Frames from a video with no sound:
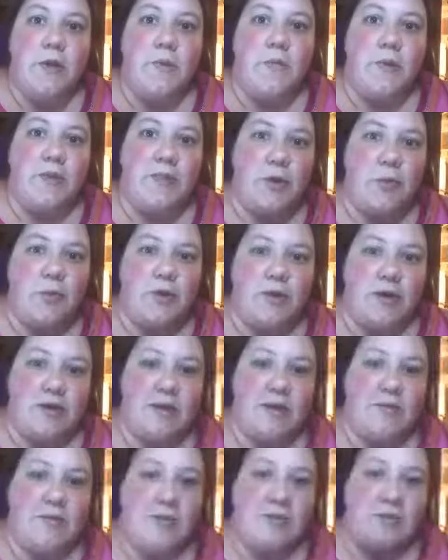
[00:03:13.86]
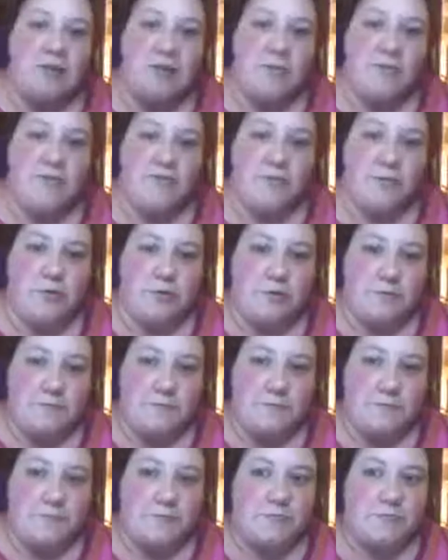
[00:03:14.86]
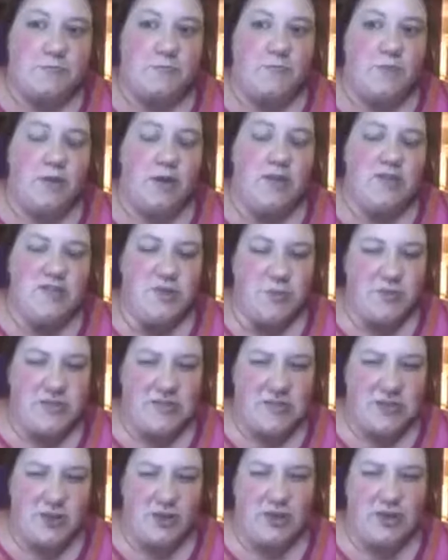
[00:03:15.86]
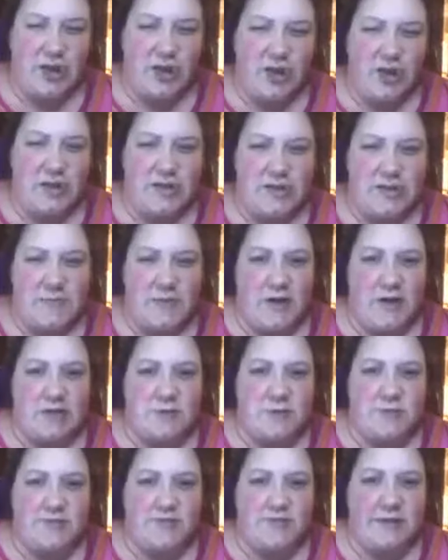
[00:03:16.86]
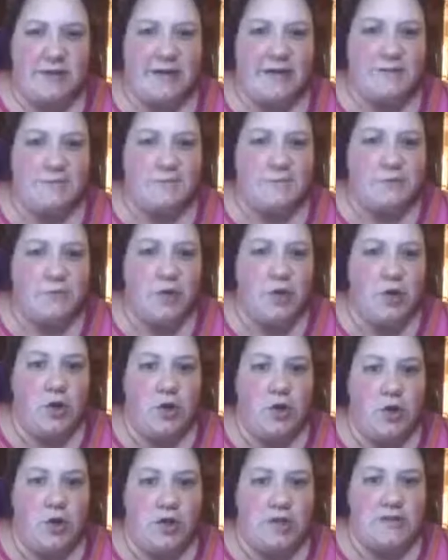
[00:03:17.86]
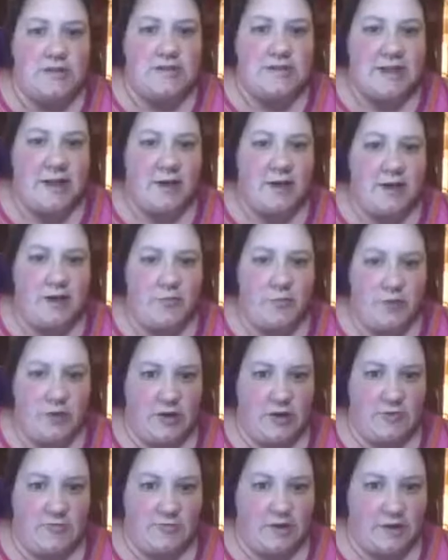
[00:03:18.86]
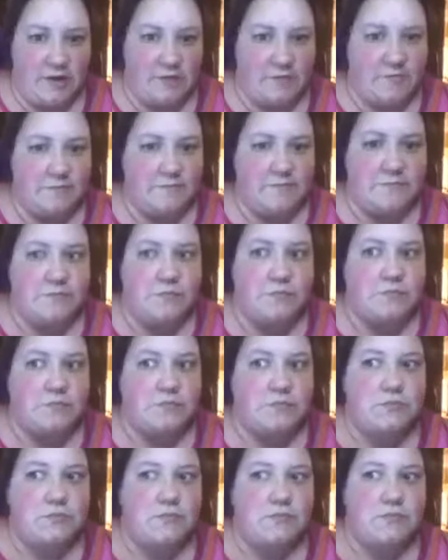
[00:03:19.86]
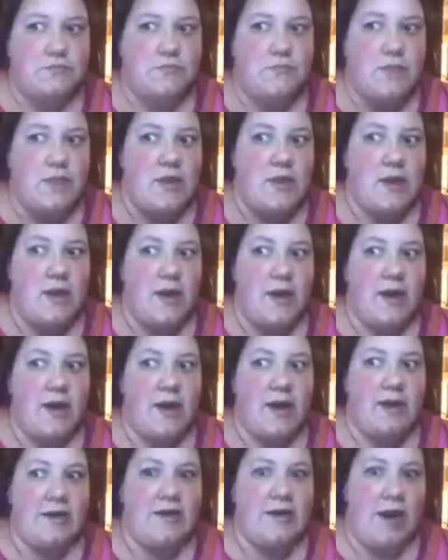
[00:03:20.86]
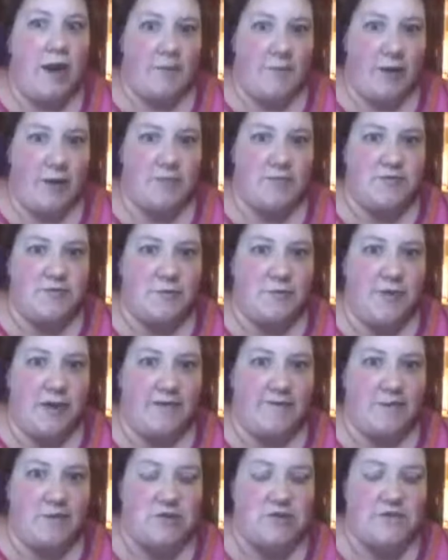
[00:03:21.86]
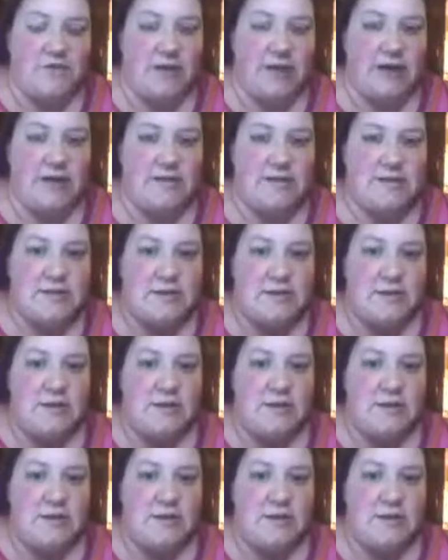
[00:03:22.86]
But they would not let him leave the day before. And so we scheduled the earliest possible flight on Saturday morning for him. And he got bumped from that first flight.